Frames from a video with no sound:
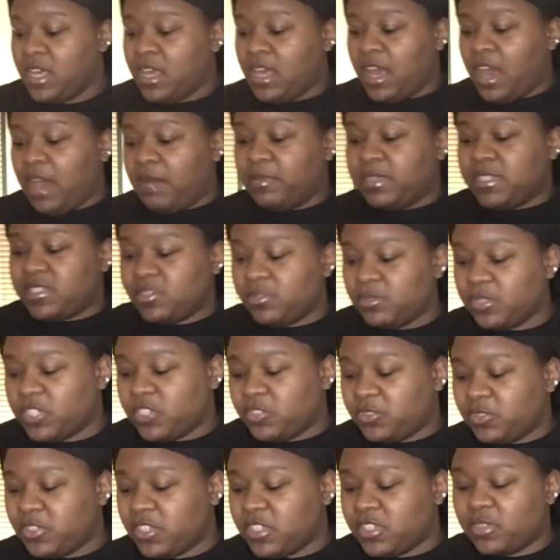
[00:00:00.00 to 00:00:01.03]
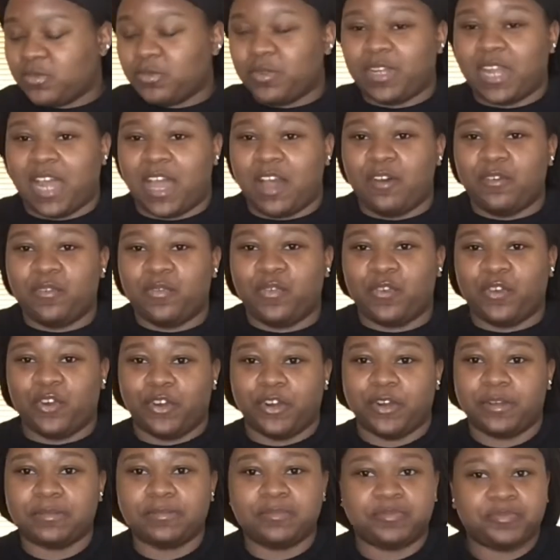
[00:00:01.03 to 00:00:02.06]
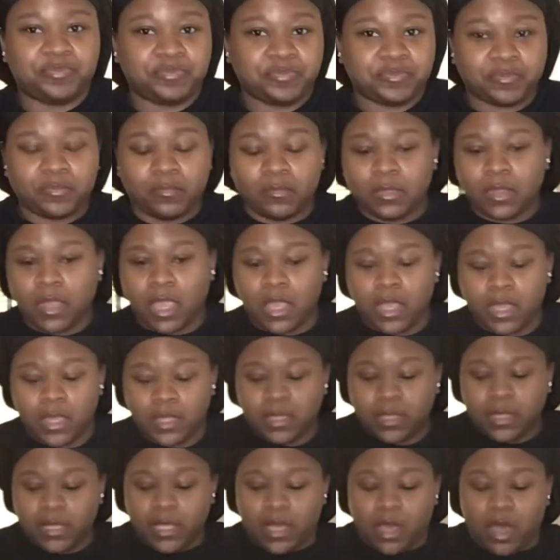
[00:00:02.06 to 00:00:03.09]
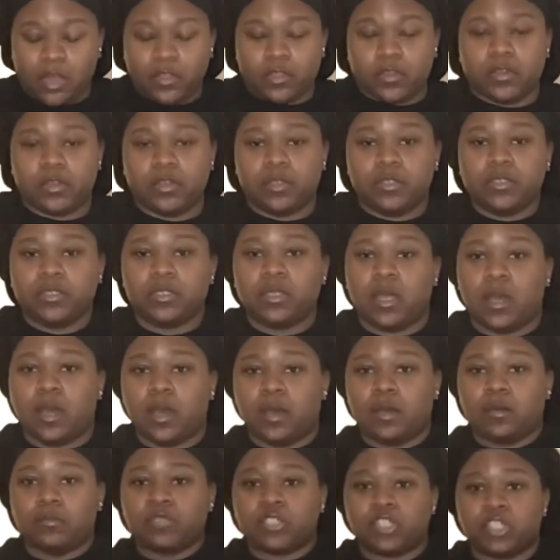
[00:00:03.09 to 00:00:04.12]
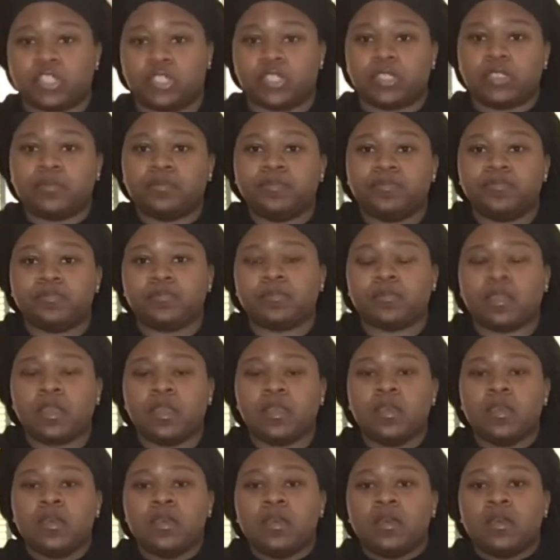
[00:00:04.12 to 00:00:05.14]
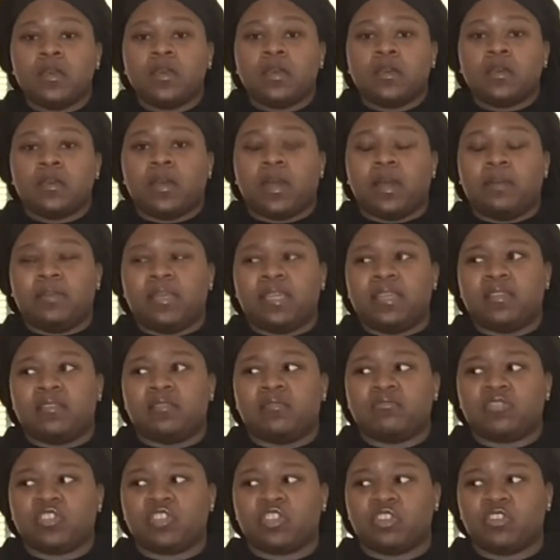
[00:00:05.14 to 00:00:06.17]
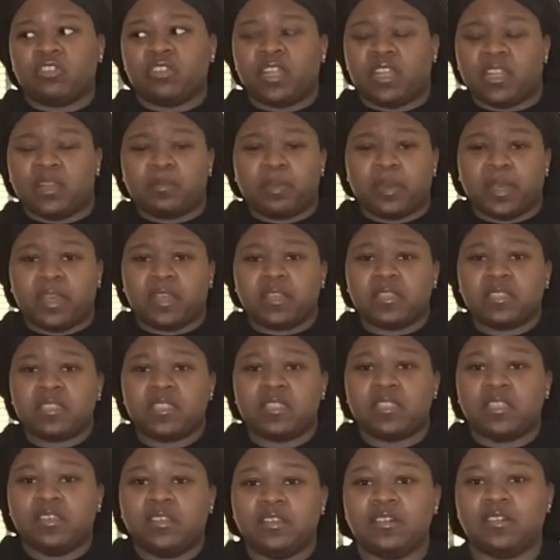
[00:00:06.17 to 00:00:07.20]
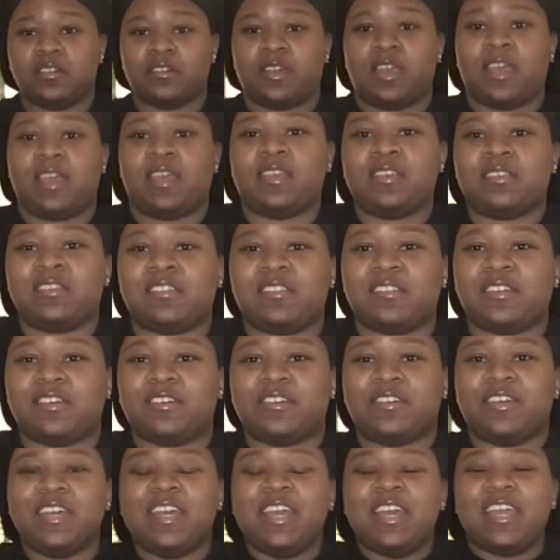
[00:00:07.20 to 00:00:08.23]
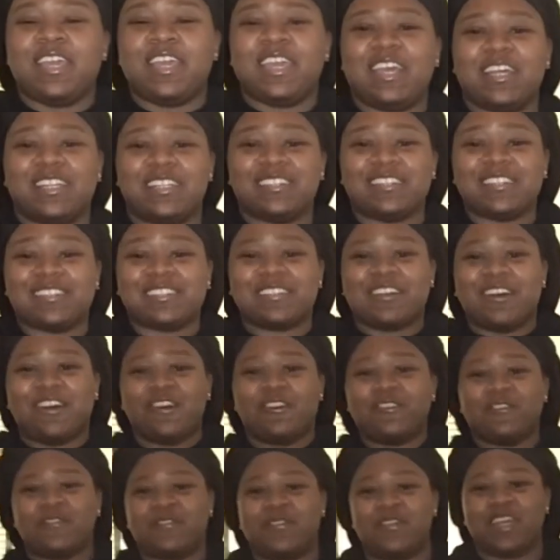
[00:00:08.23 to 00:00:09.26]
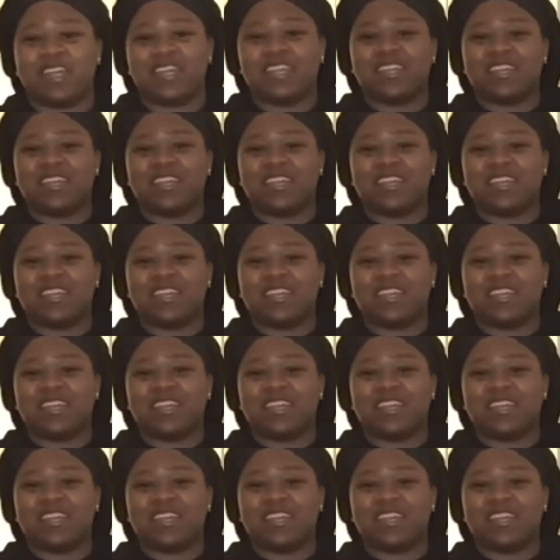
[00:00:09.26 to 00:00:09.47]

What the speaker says: I'm gonna switch this one out for the other shirt and pants. Okay, so, yeah, this is the whole fit.